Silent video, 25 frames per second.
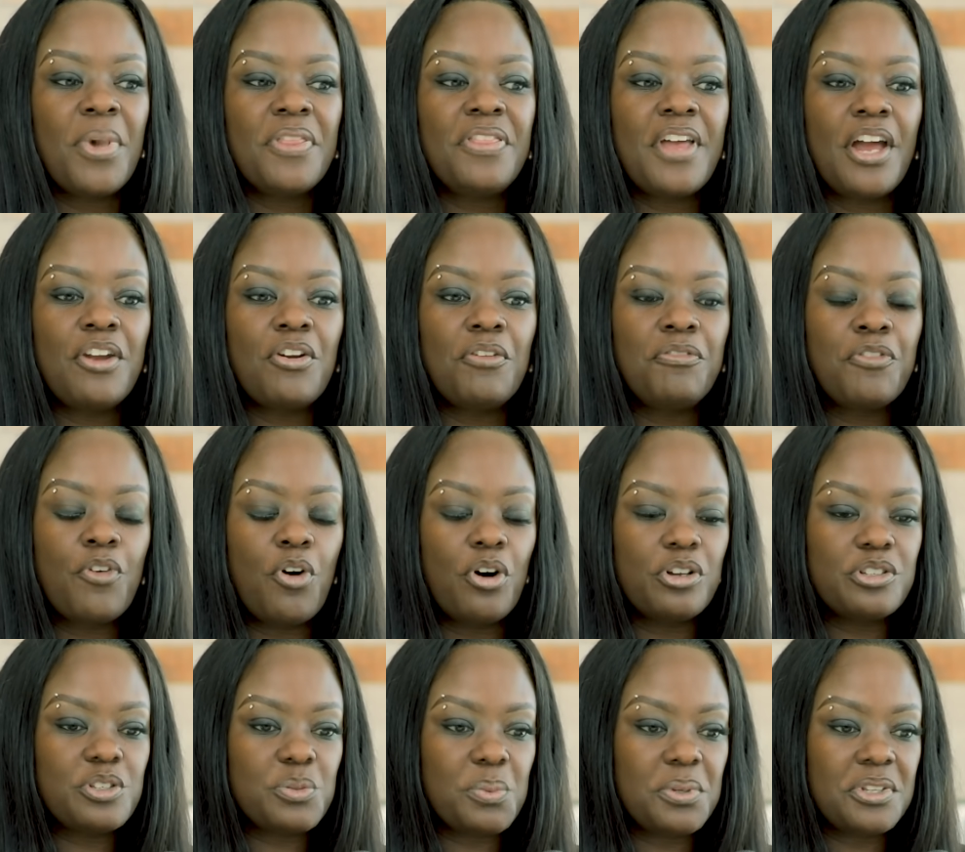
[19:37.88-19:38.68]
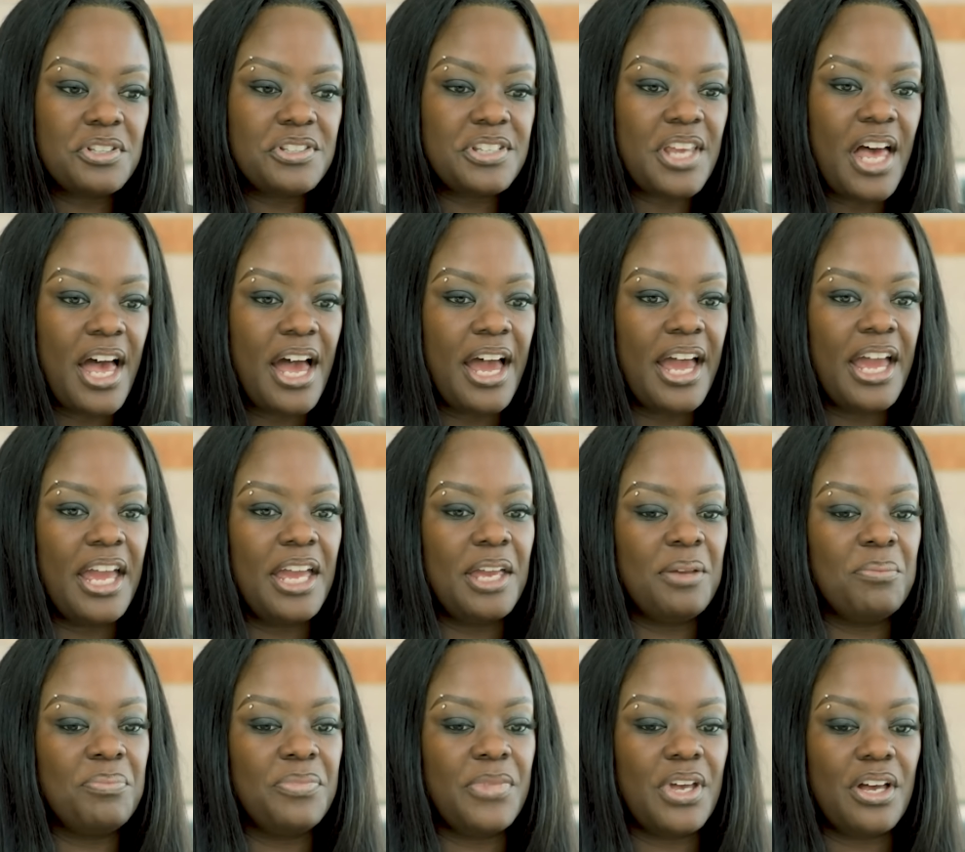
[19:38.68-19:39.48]
But then, of course, with
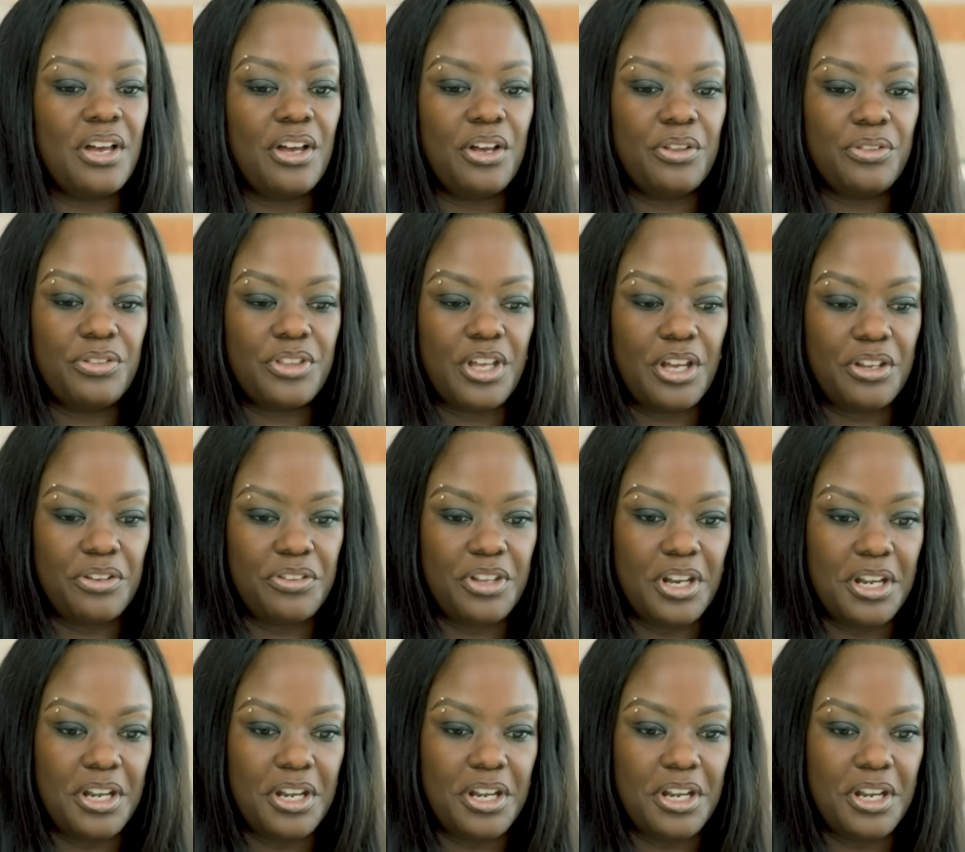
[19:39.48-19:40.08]
time, the, the,